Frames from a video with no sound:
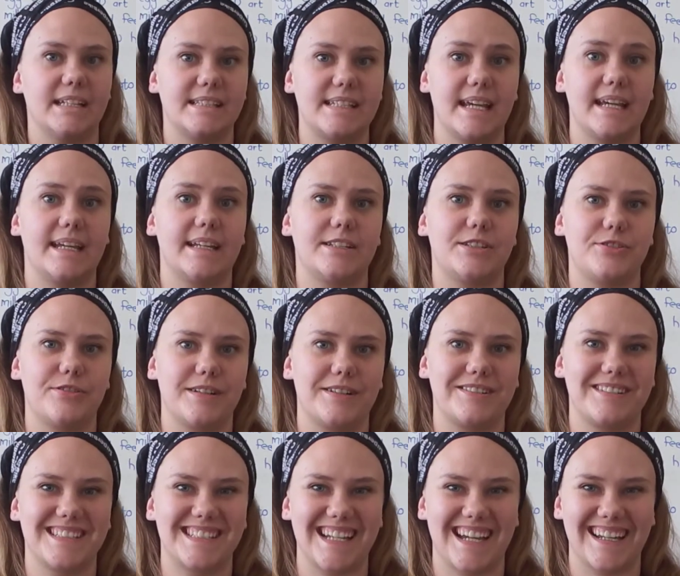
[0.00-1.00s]
take it to a
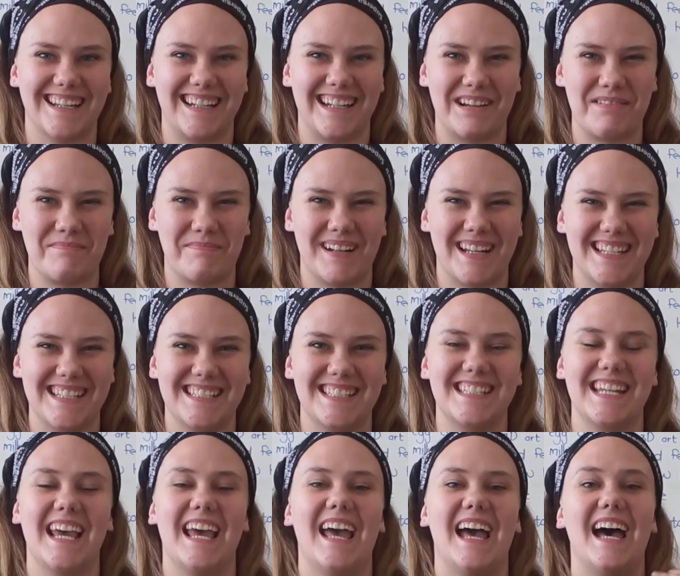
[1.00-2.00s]
recycling place
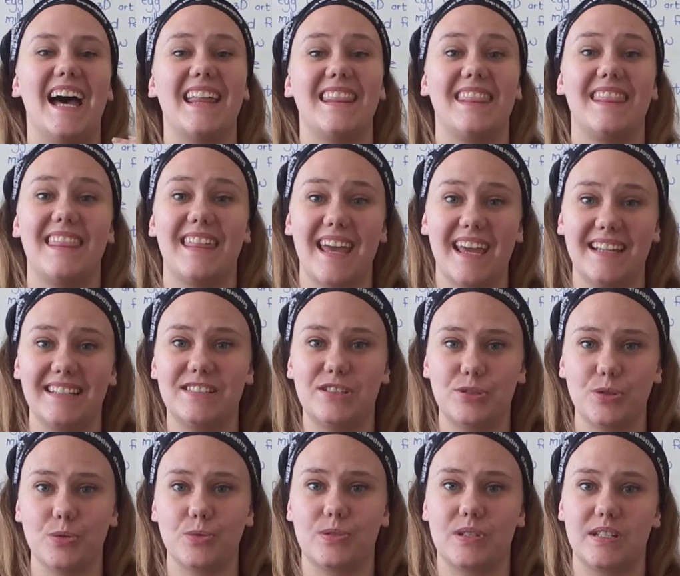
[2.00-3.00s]
and they
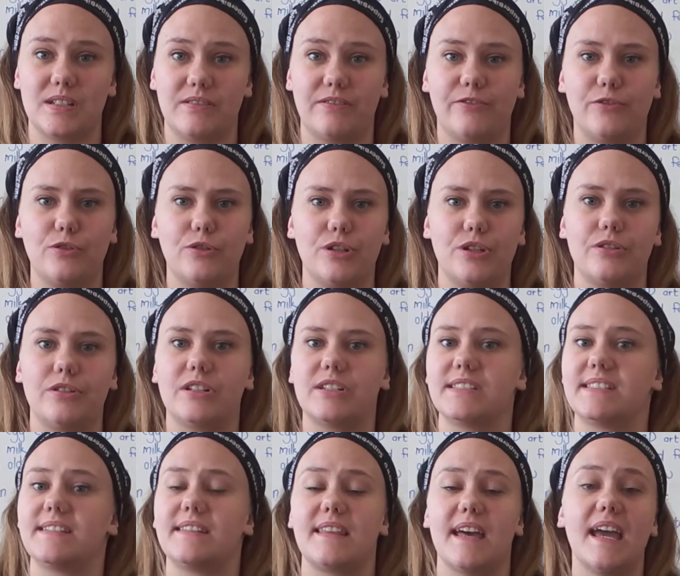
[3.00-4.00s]
sort it for you
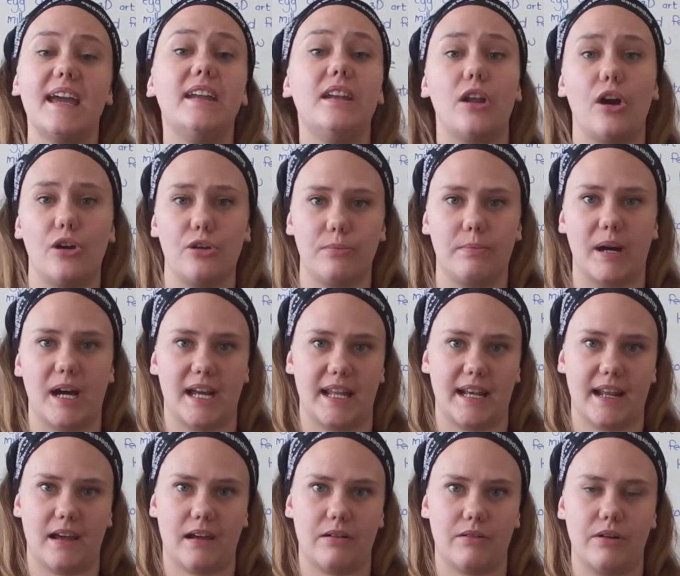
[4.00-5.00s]
because they know by
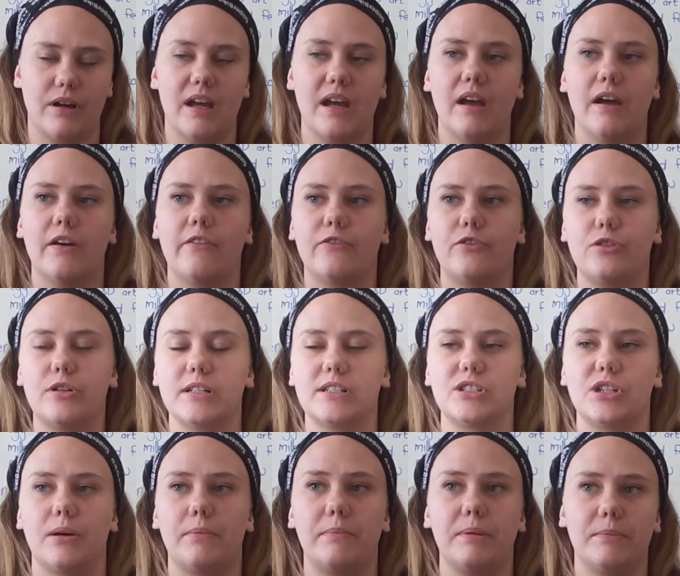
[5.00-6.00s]
now. For
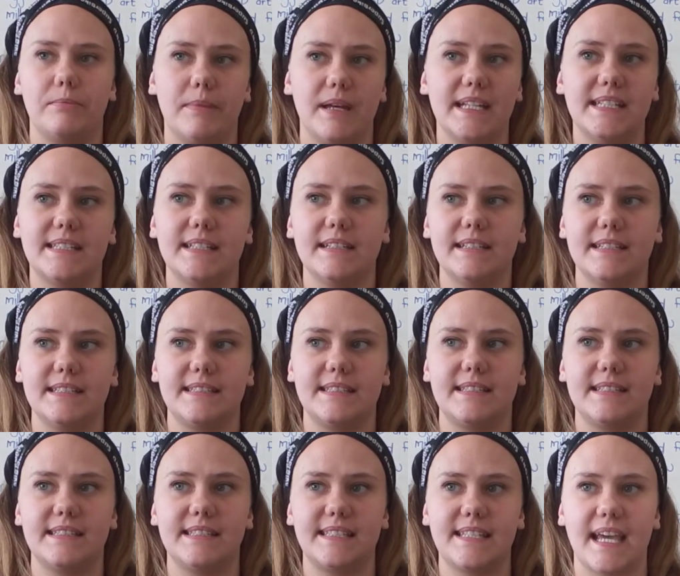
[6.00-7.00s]
example, metal is
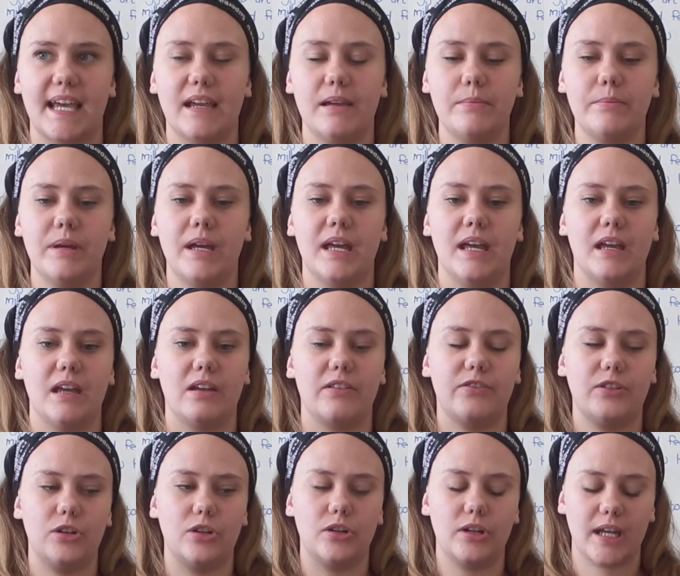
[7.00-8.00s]
the same.
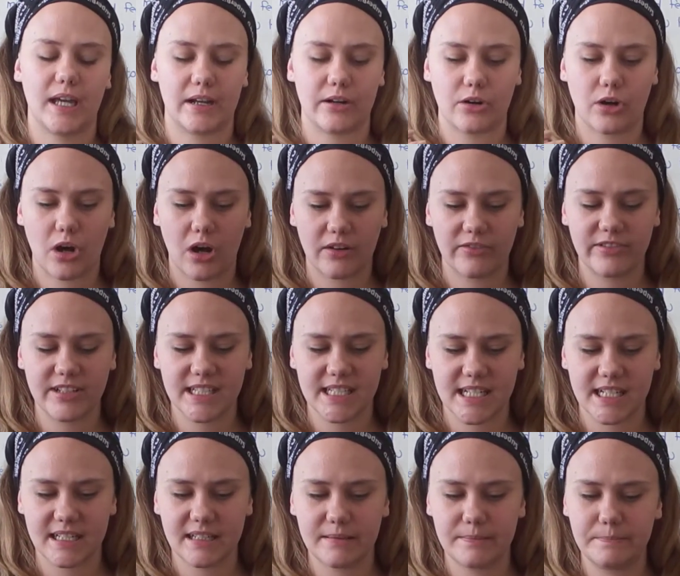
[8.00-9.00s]
If you look at a coffee
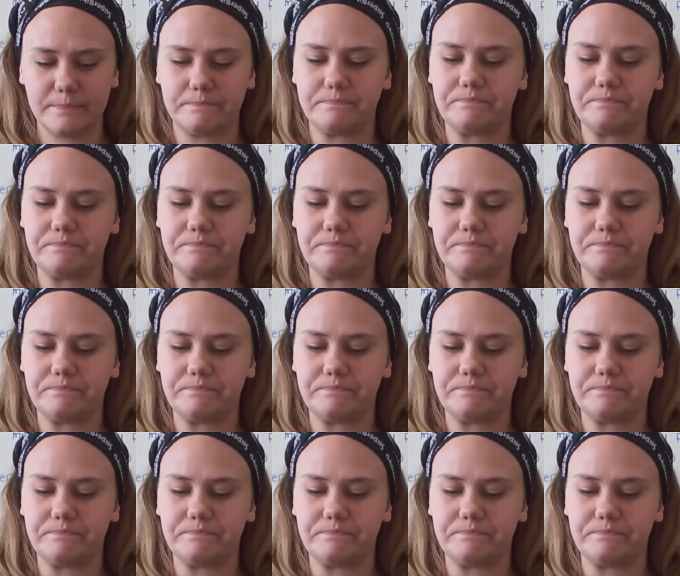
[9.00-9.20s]
tin,